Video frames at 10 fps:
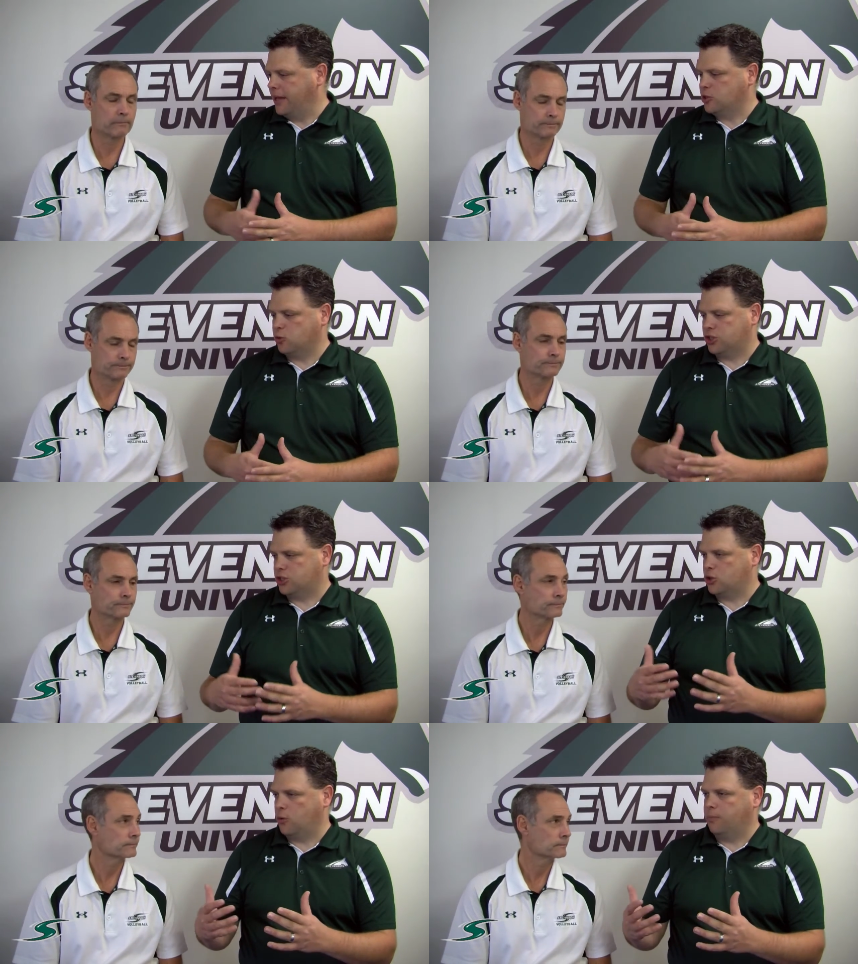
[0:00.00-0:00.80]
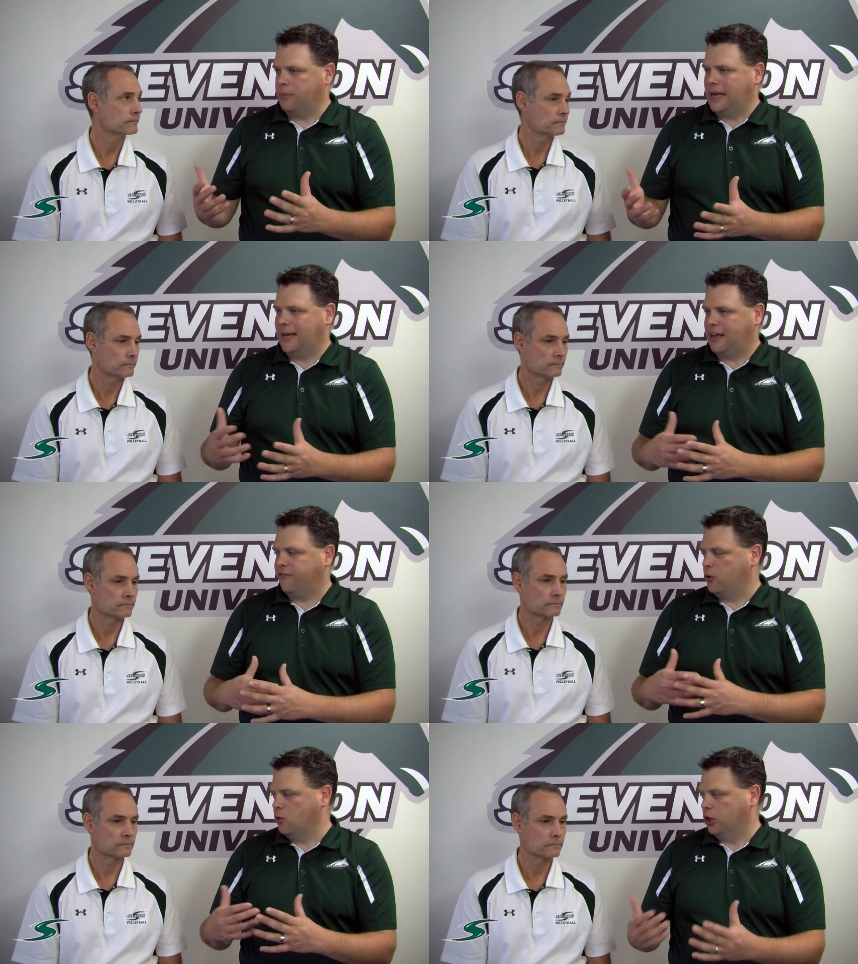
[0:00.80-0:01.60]
Speaker 1: bids, which so meaning
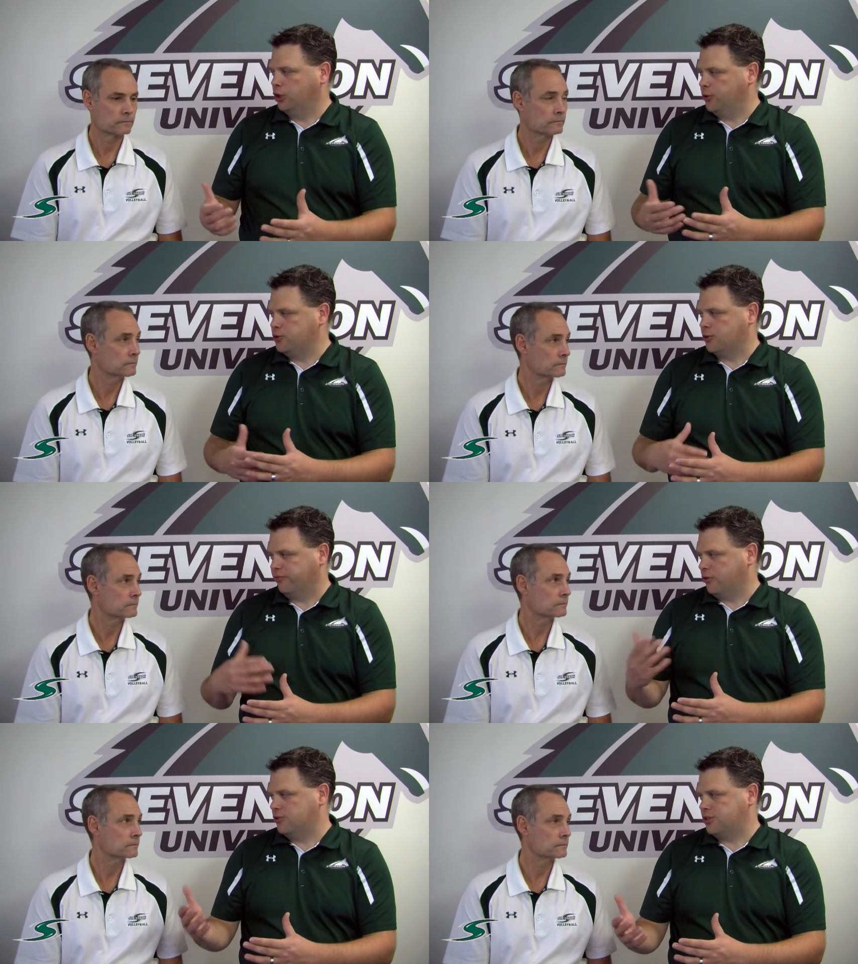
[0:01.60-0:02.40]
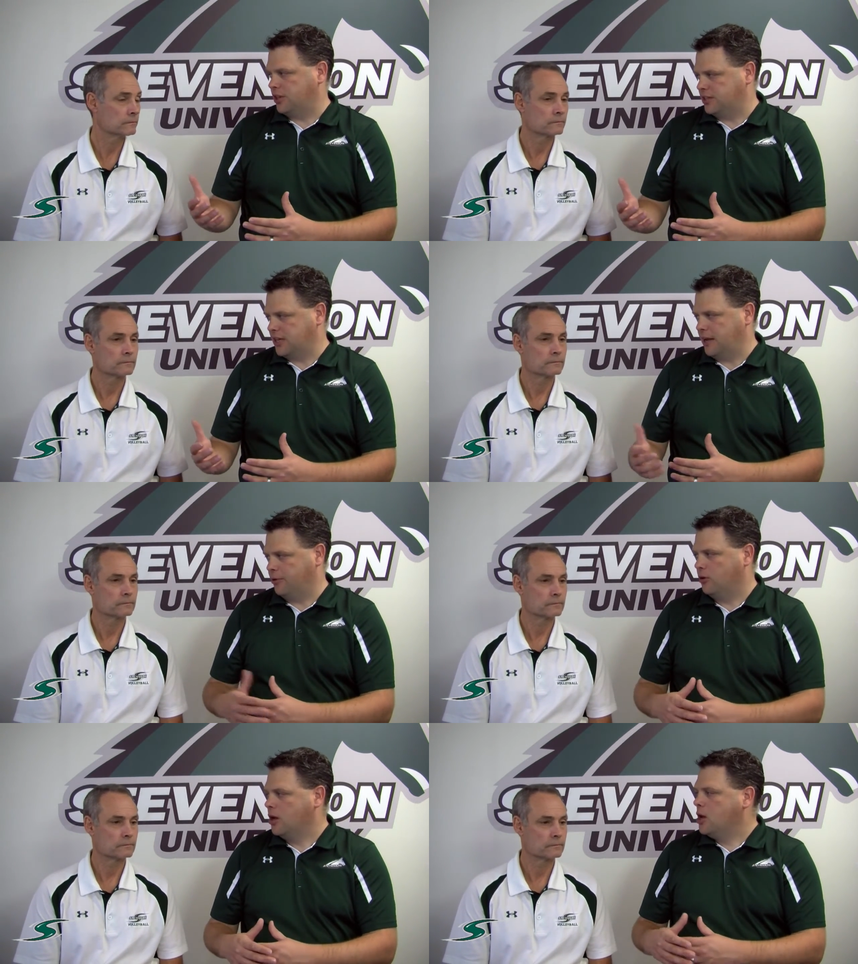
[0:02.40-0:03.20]
if you were to lose, your first at the
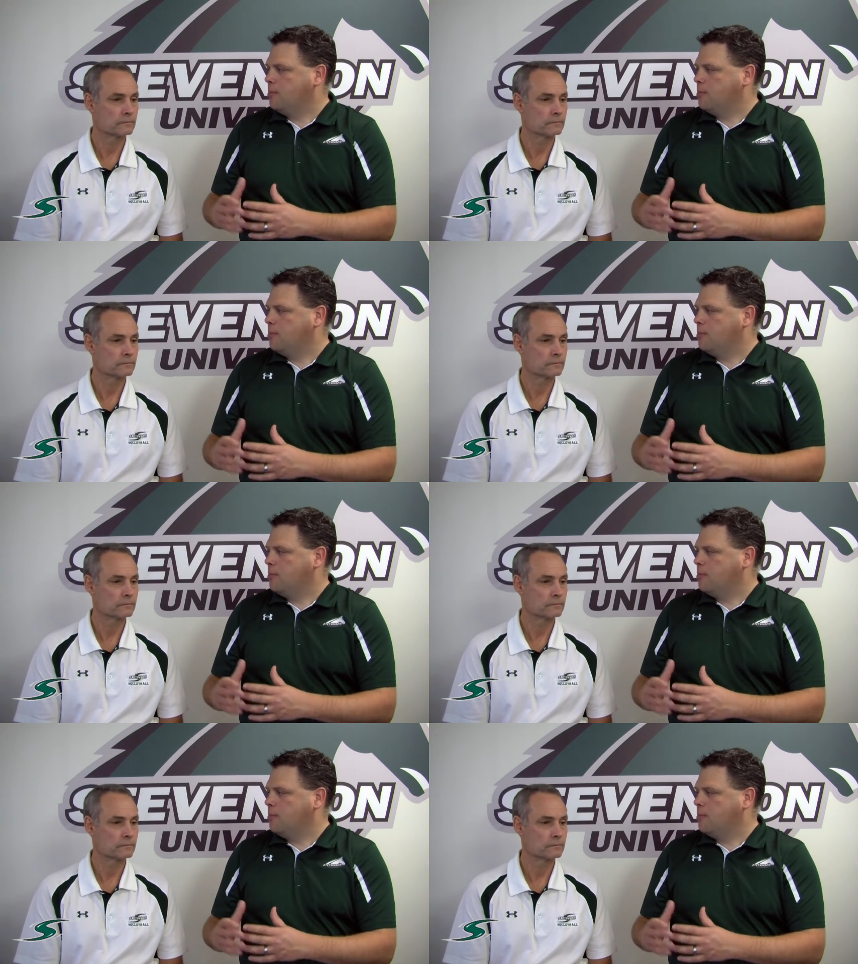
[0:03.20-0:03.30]
table.